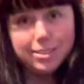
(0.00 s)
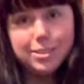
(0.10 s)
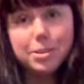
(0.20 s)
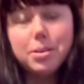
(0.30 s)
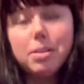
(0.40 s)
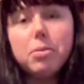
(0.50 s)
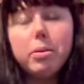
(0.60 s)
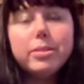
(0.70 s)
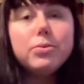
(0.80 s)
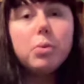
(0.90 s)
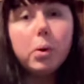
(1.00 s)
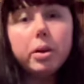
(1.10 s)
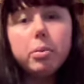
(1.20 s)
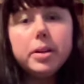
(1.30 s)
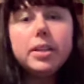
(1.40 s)
So, there are, of course, four
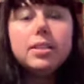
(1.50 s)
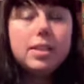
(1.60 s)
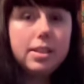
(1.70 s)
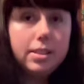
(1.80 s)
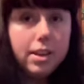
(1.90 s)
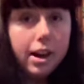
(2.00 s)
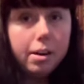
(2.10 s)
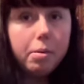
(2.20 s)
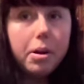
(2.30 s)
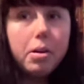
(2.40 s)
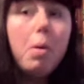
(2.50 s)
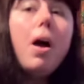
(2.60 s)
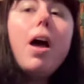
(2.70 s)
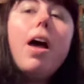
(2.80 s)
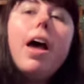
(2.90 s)
queens in tarot,
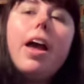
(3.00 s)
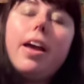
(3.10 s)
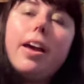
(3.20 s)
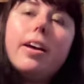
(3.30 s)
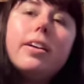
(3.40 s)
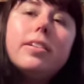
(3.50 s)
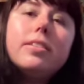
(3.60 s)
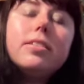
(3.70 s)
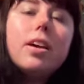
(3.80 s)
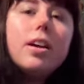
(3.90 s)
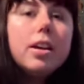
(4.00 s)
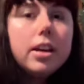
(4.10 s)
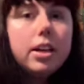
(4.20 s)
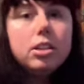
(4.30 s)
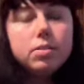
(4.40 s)
and
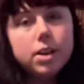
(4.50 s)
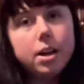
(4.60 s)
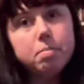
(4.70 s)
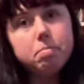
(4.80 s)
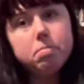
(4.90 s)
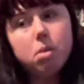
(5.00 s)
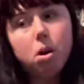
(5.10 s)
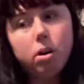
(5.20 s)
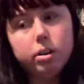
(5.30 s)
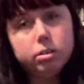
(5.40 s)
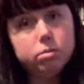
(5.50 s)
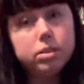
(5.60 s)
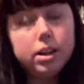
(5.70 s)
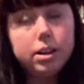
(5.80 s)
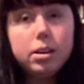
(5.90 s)
each of them are
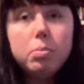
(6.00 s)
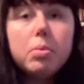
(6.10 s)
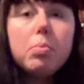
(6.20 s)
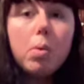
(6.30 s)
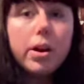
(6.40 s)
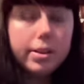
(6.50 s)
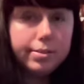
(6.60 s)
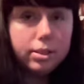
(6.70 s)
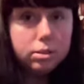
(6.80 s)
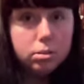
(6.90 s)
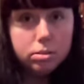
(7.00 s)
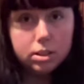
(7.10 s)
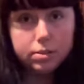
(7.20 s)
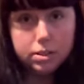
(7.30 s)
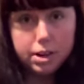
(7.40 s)
associated with one of the suits
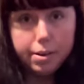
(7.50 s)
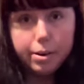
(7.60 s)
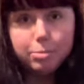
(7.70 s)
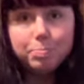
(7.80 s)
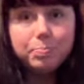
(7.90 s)
of the tarot.